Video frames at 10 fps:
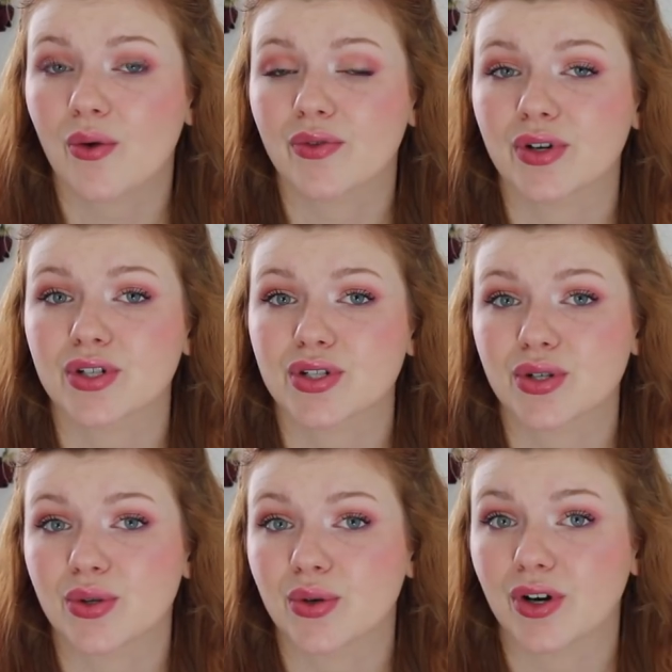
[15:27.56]
over
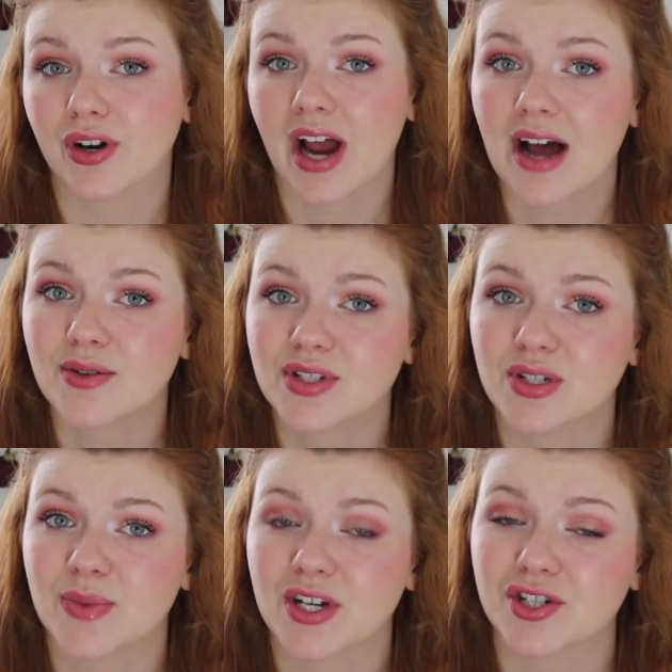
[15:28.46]
to her house
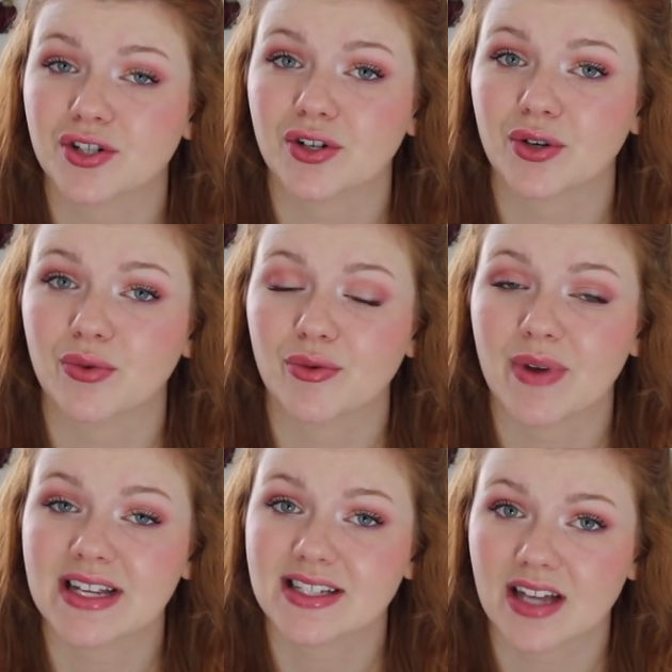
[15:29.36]
to make sure her
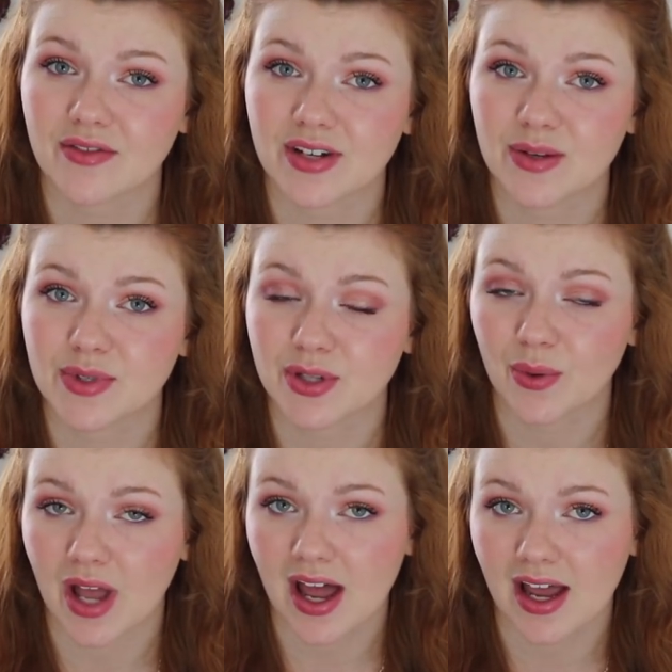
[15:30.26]
roommate Stephanie was
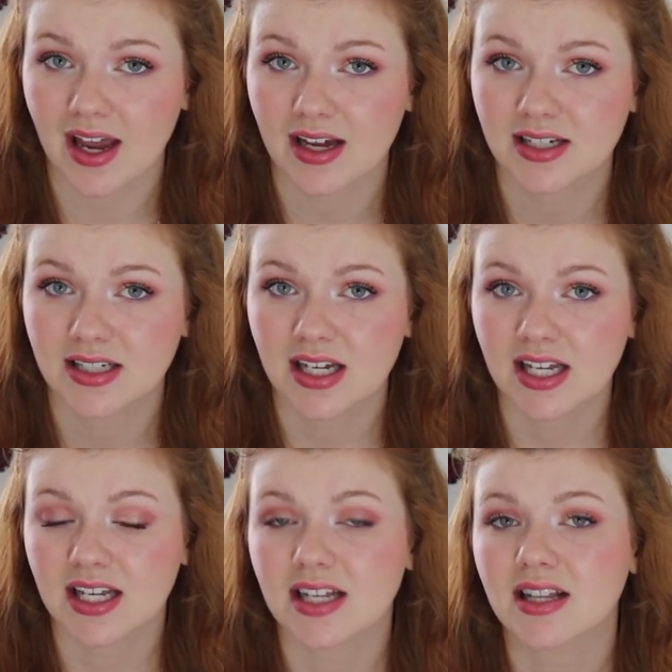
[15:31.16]
okay.
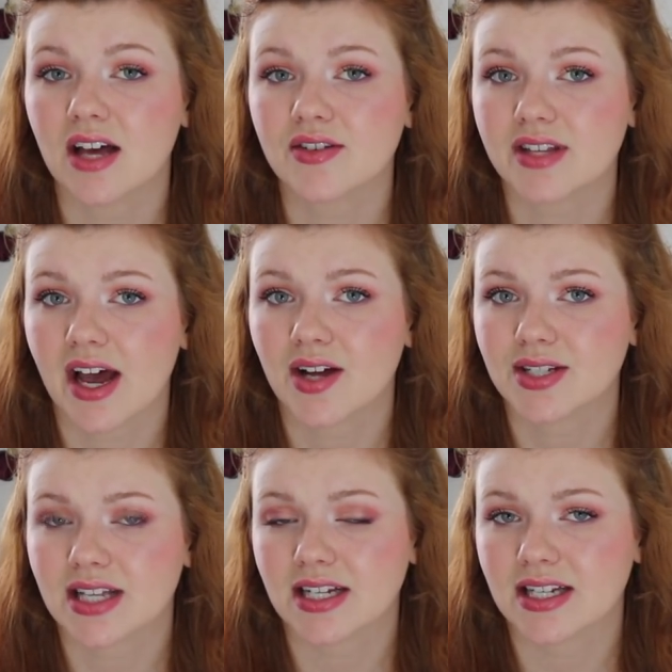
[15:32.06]
He left the
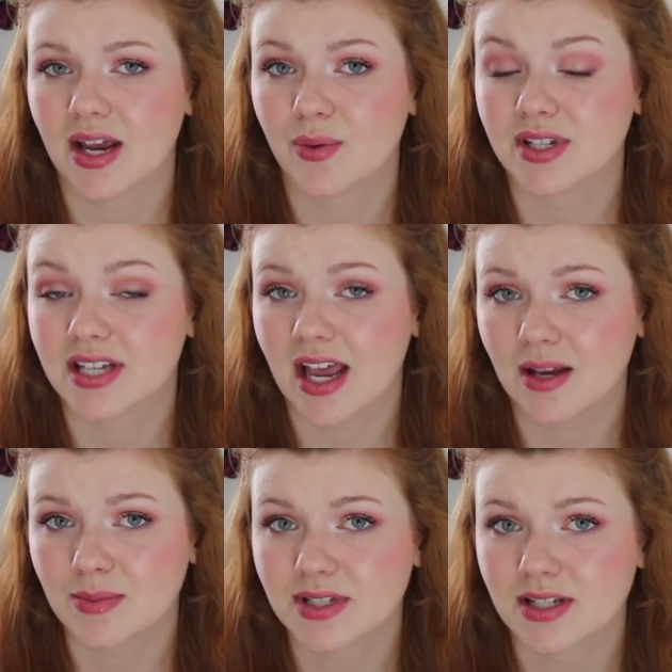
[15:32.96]
house that day with
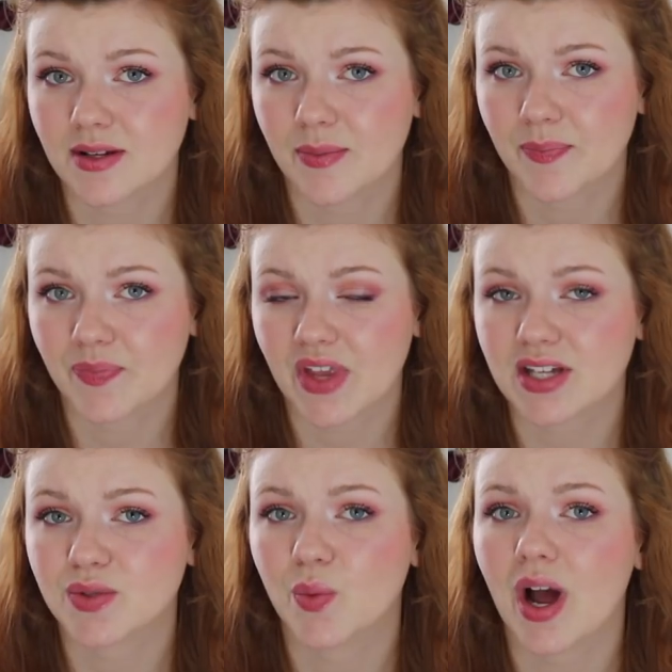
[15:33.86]
tapes,
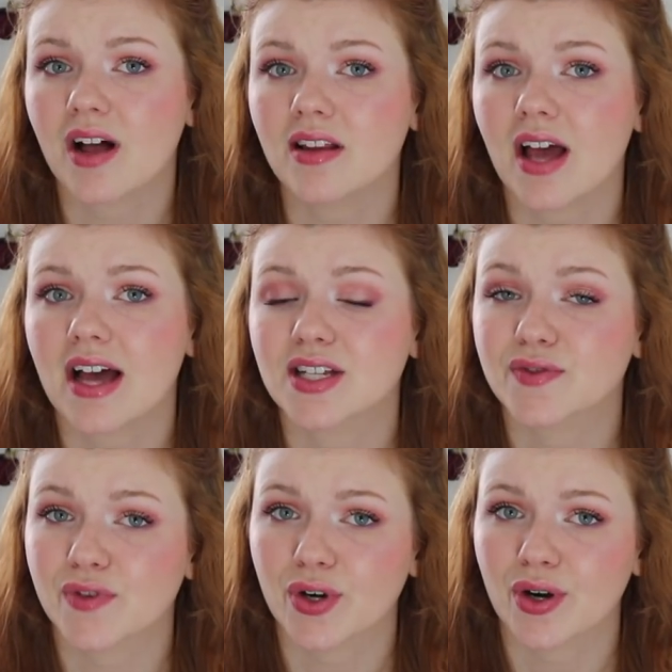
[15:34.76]
as well
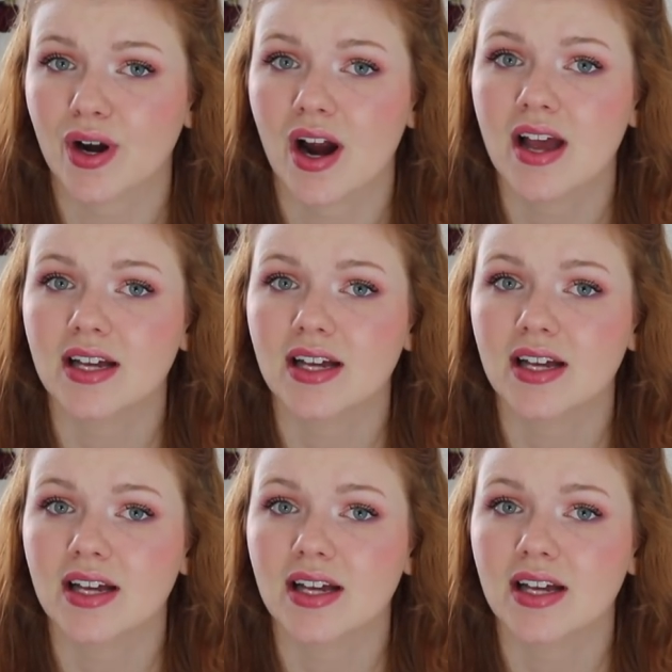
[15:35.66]
as fur